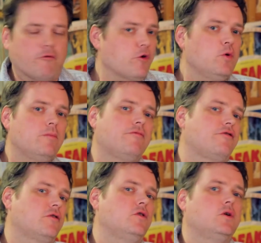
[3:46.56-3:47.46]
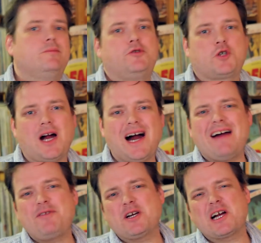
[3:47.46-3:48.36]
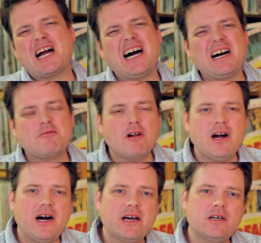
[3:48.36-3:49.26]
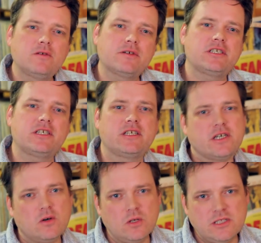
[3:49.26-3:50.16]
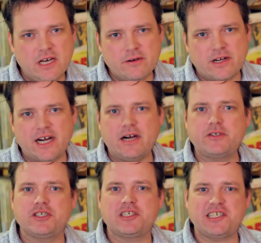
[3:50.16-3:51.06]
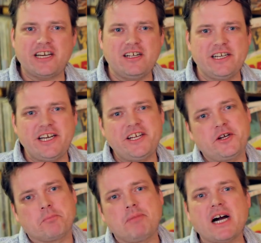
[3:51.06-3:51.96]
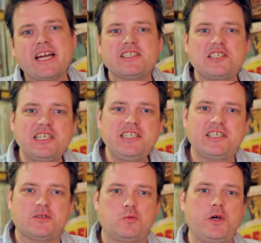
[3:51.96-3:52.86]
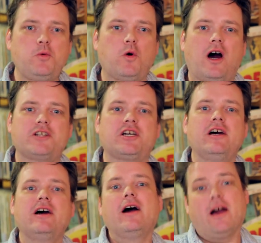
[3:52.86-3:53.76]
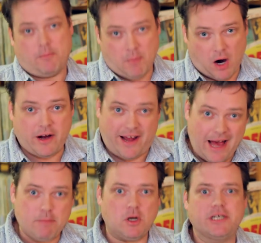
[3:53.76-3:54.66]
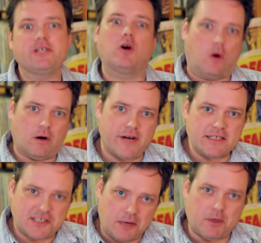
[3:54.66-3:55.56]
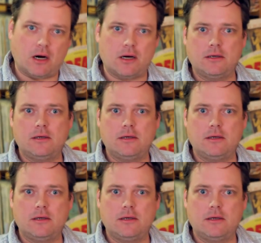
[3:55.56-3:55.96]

Vroom, vroom. Drive your hot rod over to the old leather couch and settle in your bucket seats as we watch Mark Hamill in Corvette Summer.